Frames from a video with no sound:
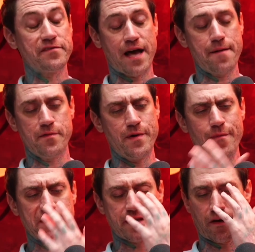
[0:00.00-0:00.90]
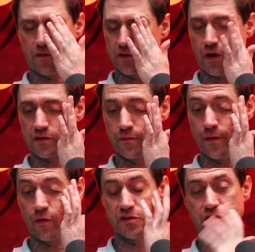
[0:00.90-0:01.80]
time to be myself or talk to
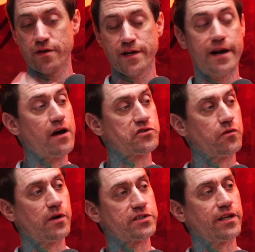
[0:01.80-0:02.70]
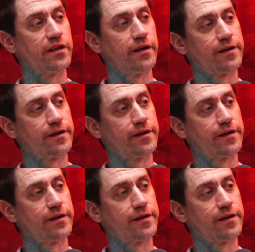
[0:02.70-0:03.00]
people because they're in and out so much that like.